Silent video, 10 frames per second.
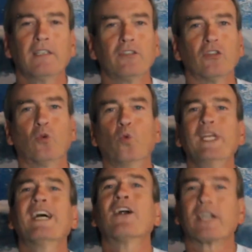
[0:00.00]
So
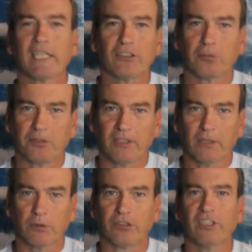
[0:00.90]
we are a ketchup
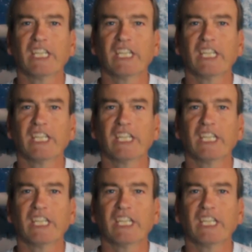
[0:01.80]
sandwich.